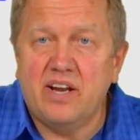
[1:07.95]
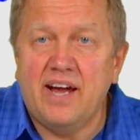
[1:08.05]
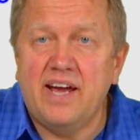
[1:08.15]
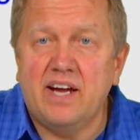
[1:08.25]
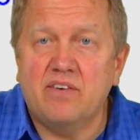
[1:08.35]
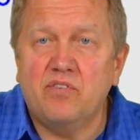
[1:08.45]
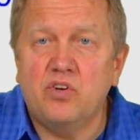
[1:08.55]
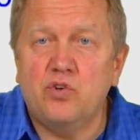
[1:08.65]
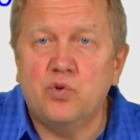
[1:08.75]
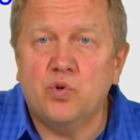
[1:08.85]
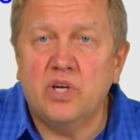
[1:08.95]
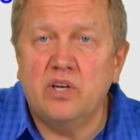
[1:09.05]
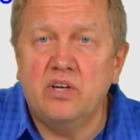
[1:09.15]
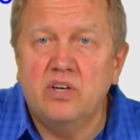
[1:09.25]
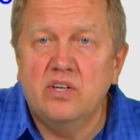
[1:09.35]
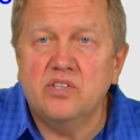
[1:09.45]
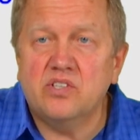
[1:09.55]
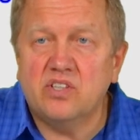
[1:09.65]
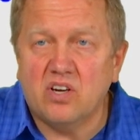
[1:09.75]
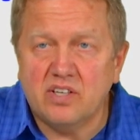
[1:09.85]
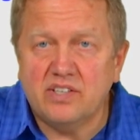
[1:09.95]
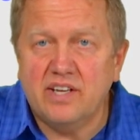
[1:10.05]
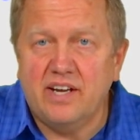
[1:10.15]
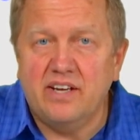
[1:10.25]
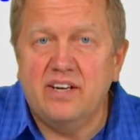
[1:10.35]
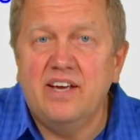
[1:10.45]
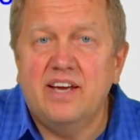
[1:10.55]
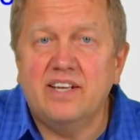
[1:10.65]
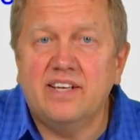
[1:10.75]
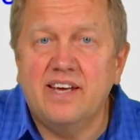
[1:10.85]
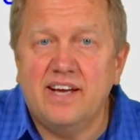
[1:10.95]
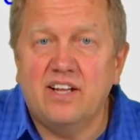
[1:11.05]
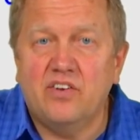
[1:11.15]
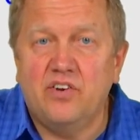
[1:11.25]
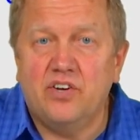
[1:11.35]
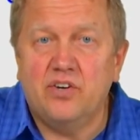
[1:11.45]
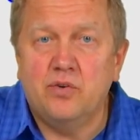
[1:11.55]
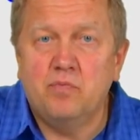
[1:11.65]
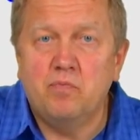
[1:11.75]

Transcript: I have to join stock data and calendar.